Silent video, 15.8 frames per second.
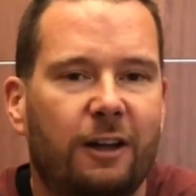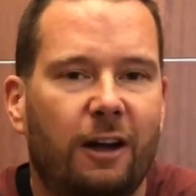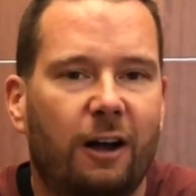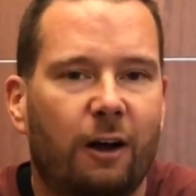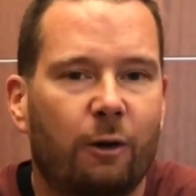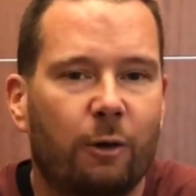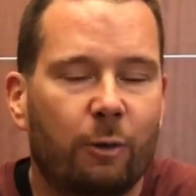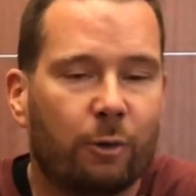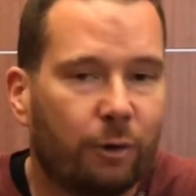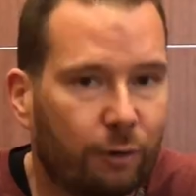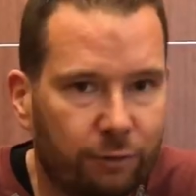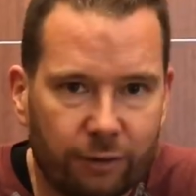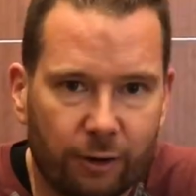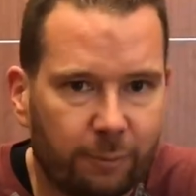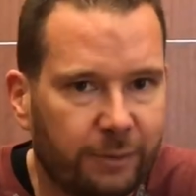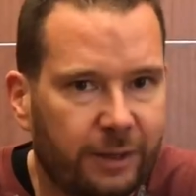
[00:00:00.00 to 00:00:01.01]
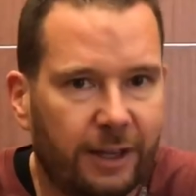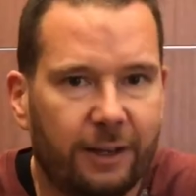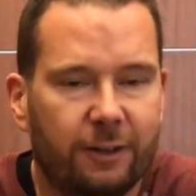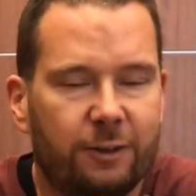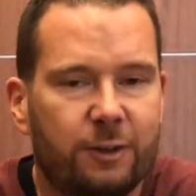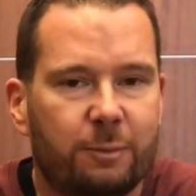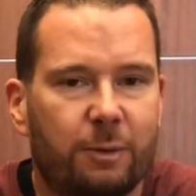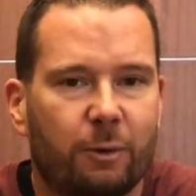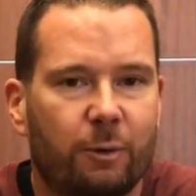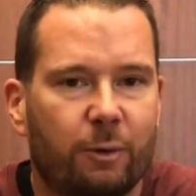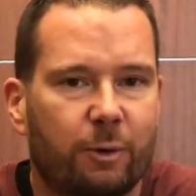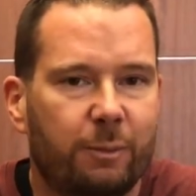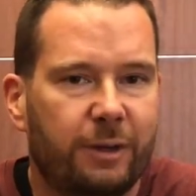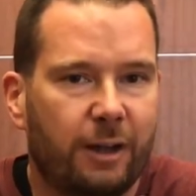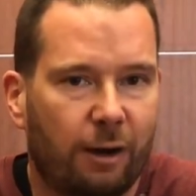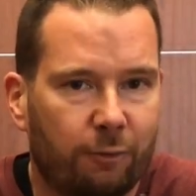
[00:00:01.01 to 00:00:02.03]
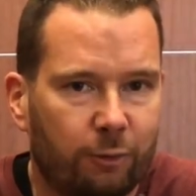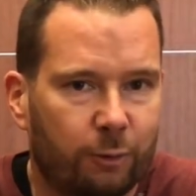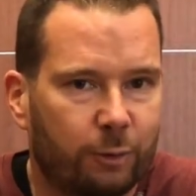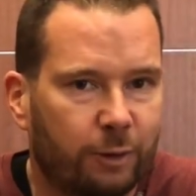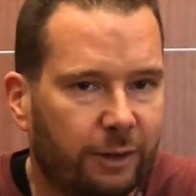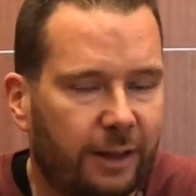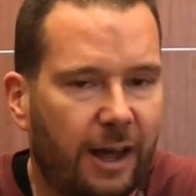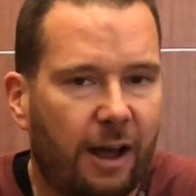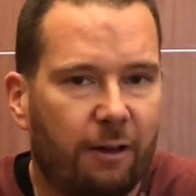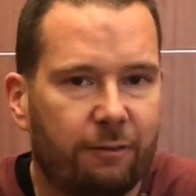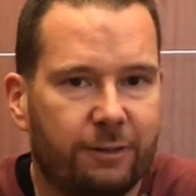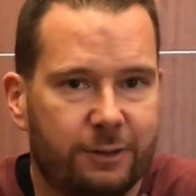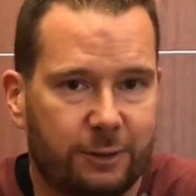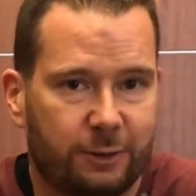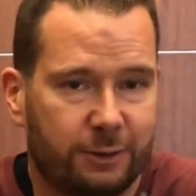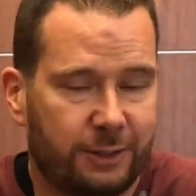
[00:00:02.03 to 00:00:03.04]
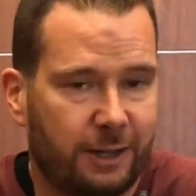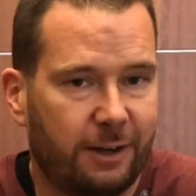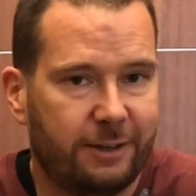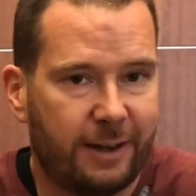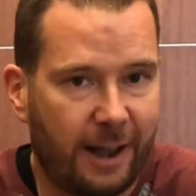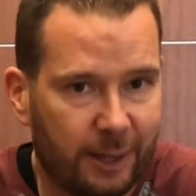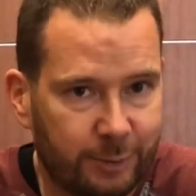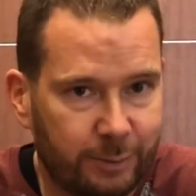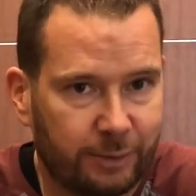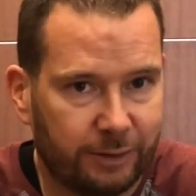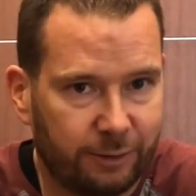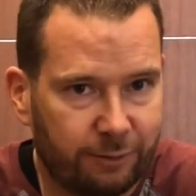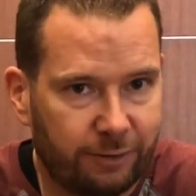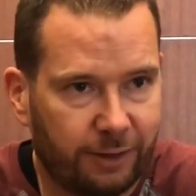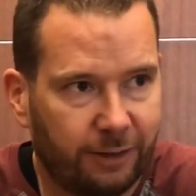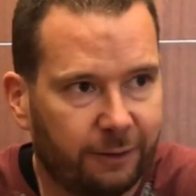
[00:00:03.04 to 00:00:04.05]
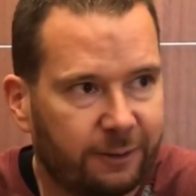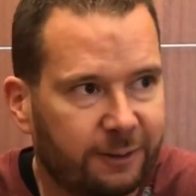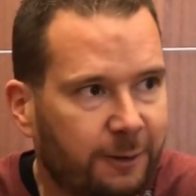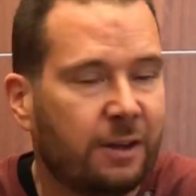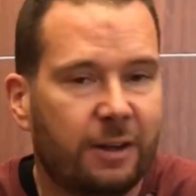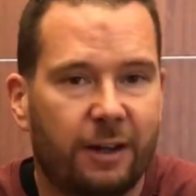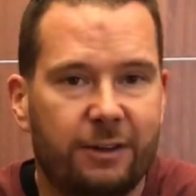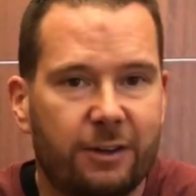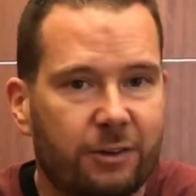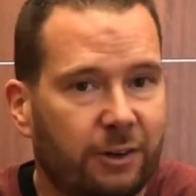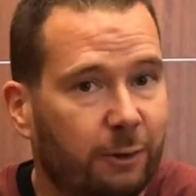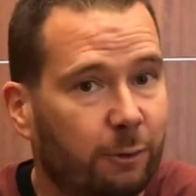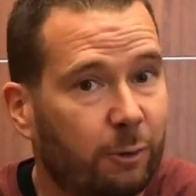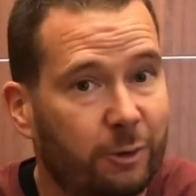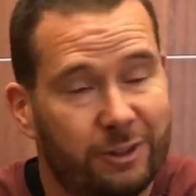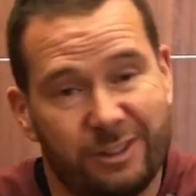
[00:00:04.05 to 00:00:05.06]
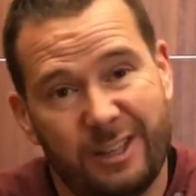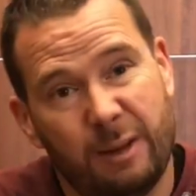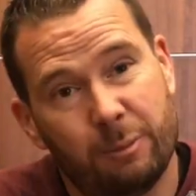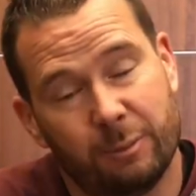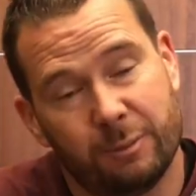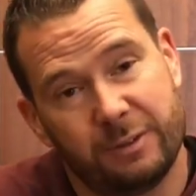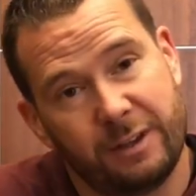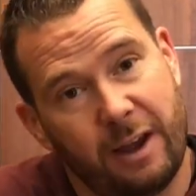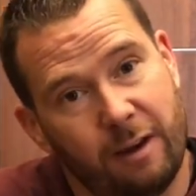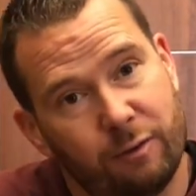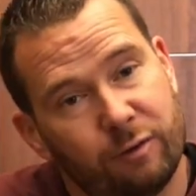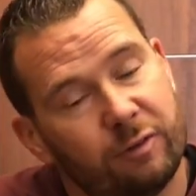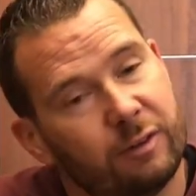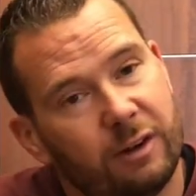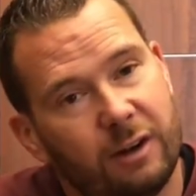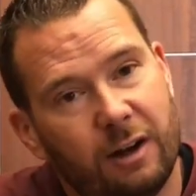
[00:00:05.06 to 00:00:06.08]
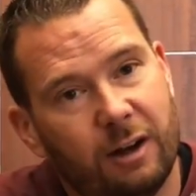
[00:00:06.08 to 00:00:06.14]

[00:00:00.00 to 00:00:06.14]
We want to affirm kids, but we want to be careful with that physical touch aspect of things. Additionally, we want to just keep them safe.